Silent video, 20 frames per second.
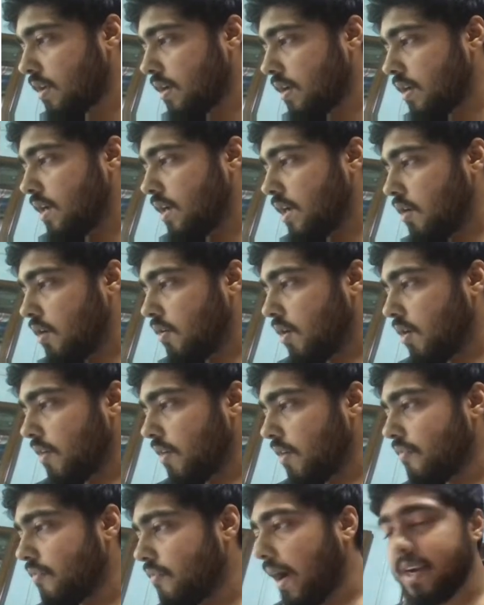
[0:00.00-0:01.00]
you can
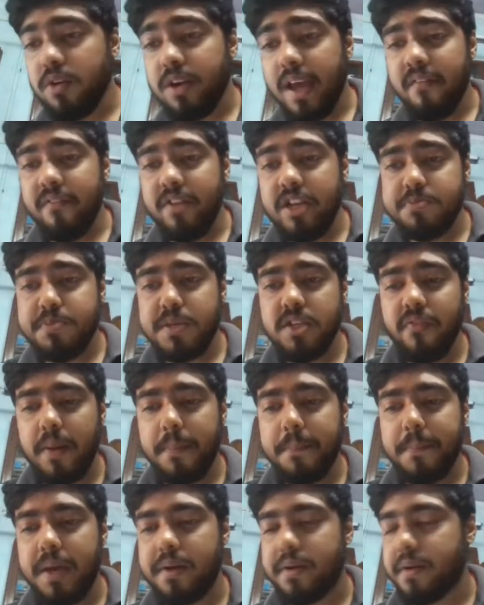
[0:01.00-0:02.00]
find out every
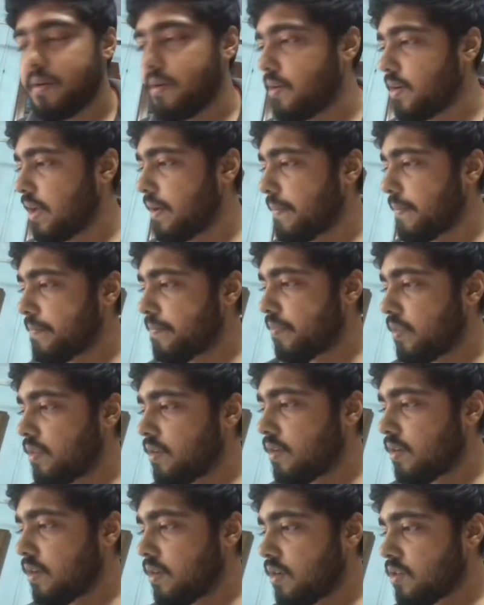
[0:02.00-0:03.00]
specific pair. Okay,
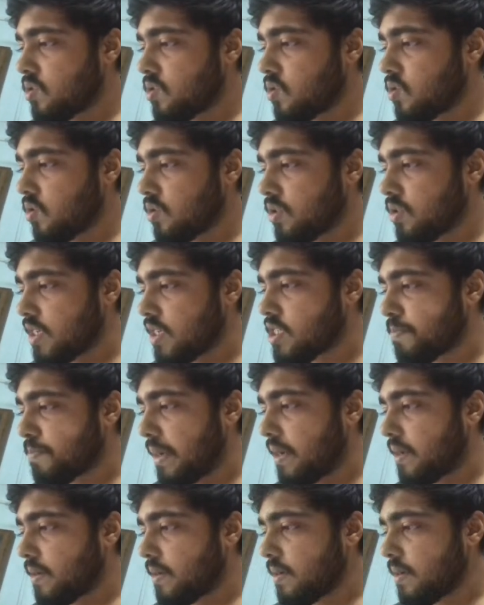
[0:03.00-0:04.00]
so this
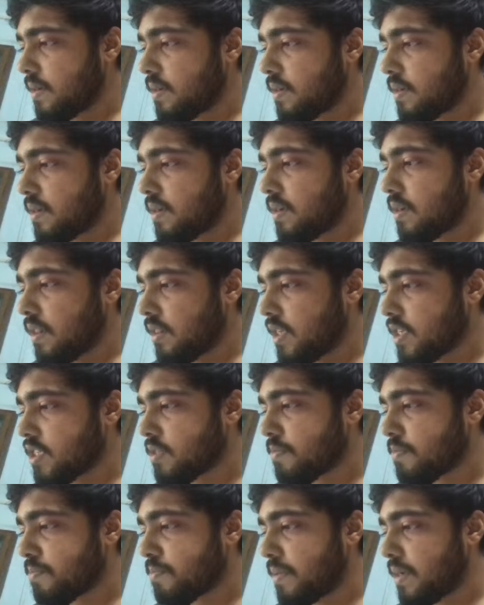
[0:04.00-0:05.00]
pair, this
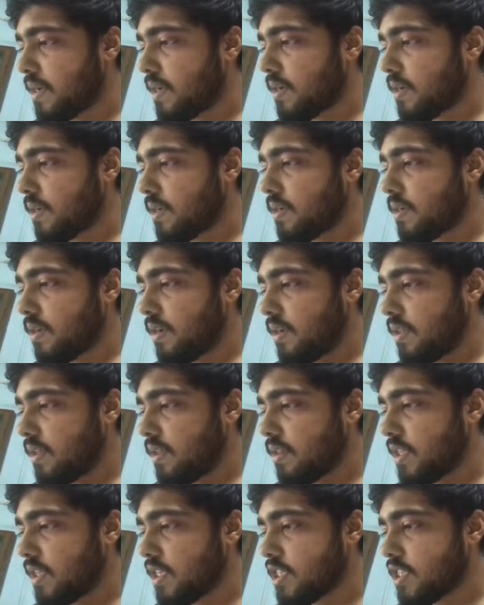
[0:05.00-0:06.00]
pair,
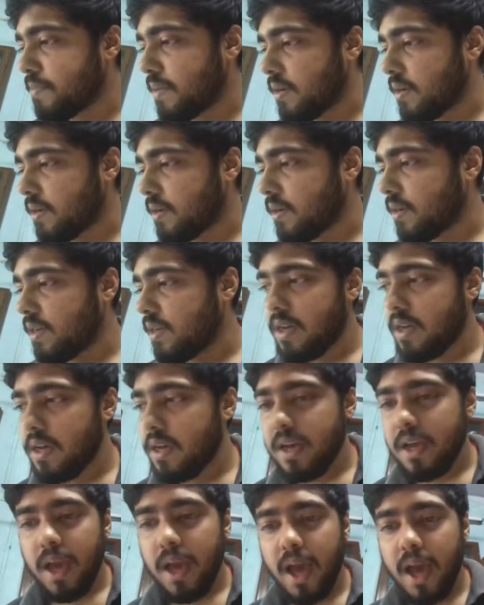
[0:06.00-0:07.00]
this pair,
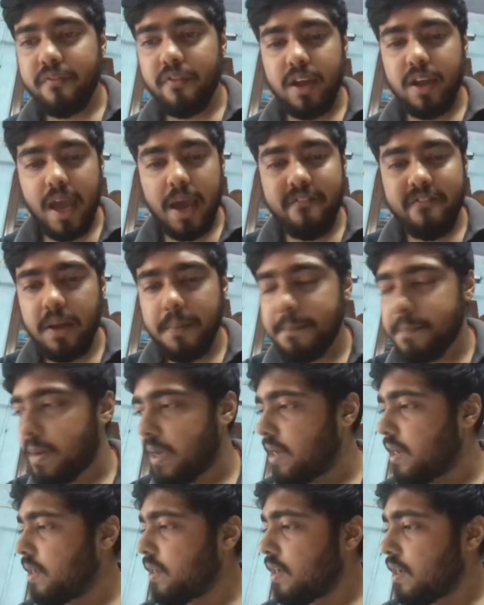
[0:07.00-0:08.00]
and for every
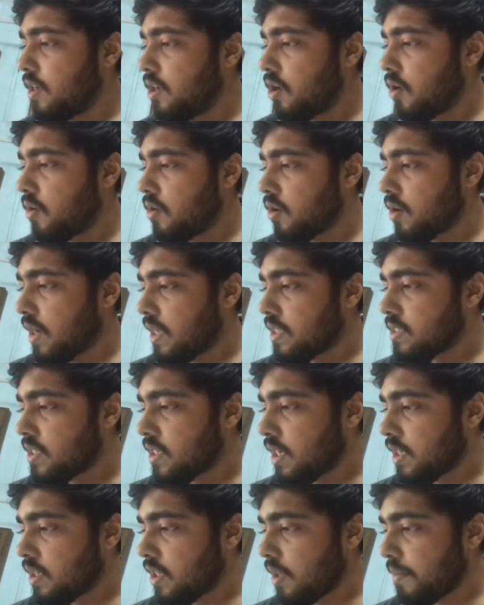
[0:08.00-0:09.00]
pair you're going to
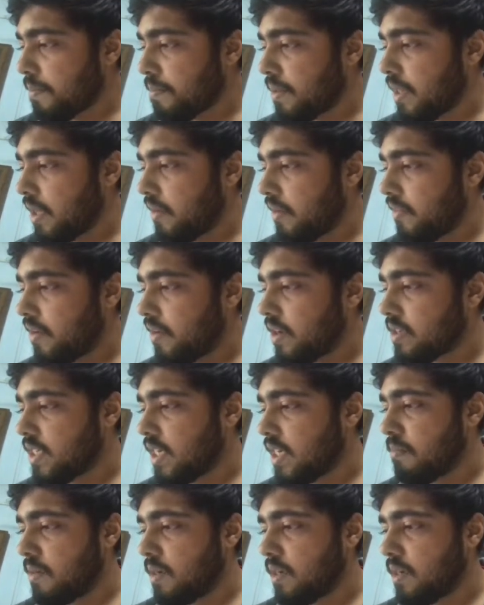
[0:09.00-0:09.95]
consider the previous element.